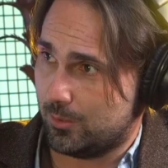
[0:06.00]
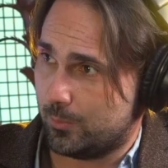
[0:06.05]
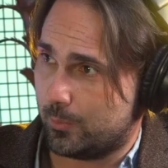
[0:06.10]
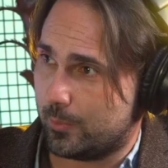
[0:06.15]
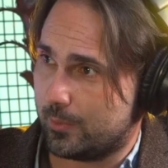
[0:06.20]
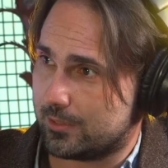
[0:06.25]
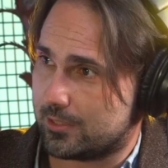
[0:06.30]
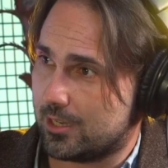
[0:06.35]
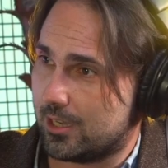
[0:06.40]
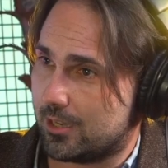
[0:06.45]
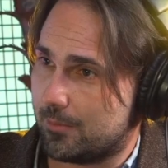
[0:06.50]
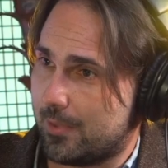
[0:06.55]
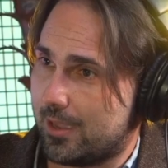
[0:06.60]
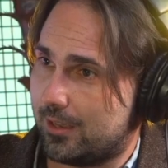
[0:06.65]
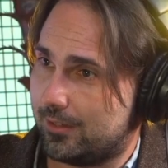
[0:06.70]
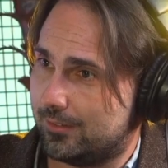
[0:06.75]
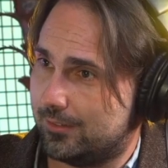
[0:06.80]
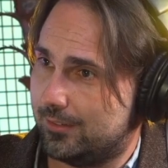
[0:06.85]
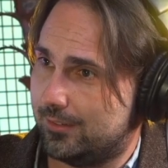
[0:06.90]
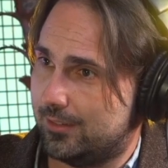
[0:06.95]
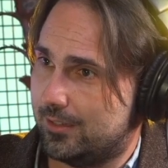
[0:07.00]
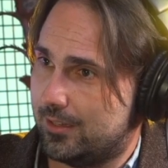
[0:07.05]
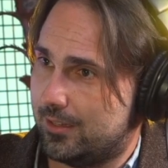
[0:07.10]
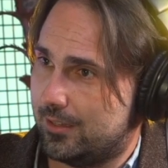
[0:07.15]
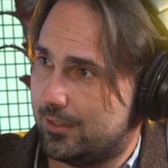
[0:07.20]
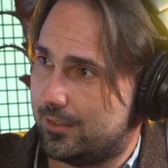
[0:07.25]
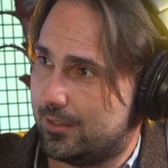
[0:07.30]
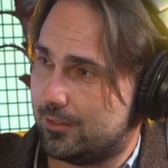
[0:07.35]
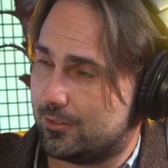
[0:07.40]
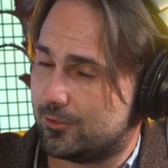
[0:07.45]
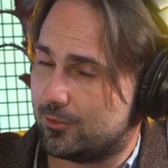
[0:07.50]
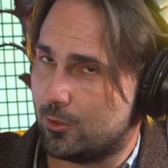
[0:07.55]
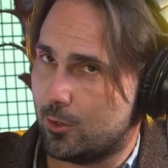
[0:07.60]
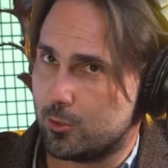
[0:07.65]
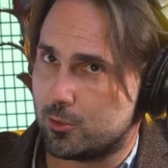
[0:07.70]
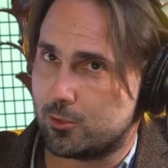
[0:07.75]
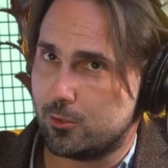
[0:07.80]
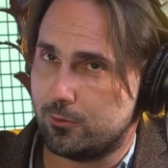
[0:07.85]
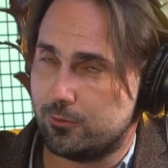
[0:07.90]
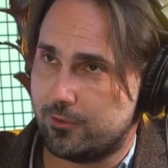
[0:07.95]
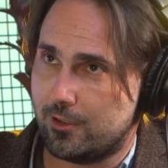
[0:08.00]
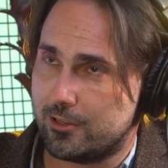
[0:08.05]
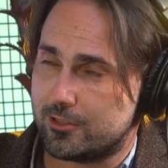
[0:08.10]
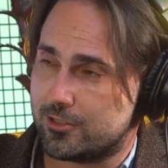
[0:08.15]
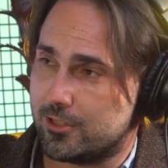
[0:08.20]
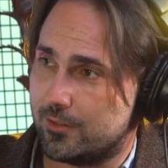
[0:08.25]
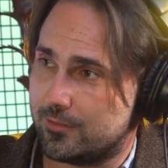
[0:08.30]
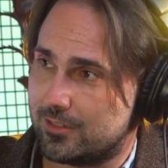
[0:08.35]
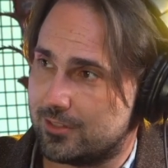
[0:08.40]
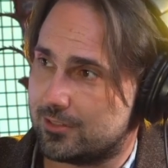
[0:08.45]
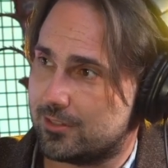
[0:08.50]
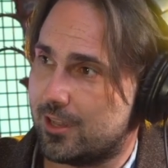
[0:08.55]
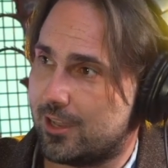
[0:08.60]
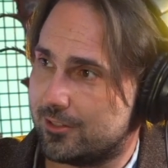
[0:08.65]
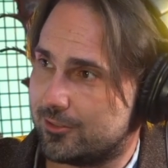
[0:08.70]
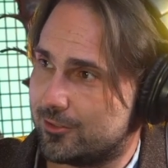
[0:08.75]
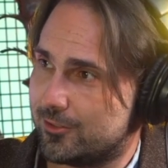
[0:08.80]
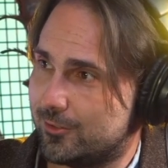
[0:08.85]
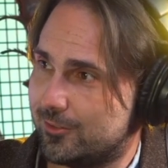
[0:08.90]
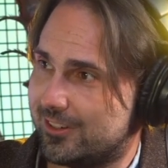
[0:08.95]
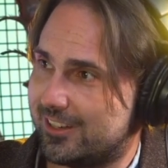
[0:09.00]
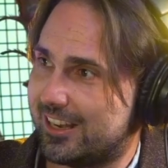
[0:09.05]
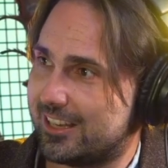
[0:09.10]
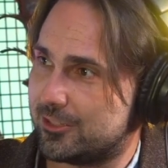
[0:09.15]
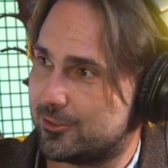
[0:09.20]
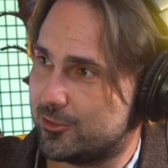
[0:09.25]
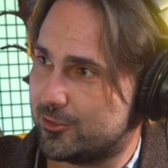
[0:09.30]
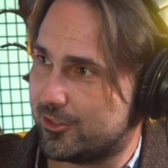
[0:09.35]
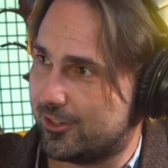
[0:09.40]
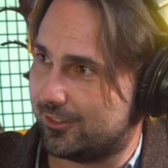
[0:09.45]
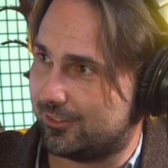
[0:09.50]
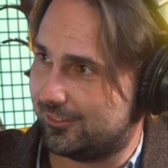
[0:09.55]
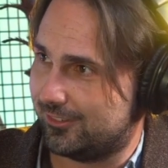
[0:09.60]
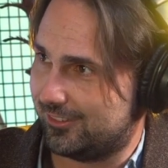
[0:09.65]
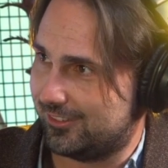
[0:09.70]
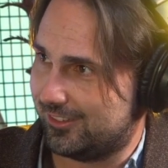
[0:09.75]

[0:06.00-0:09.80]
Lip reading: going to talk about the social function of testosterone and estrogen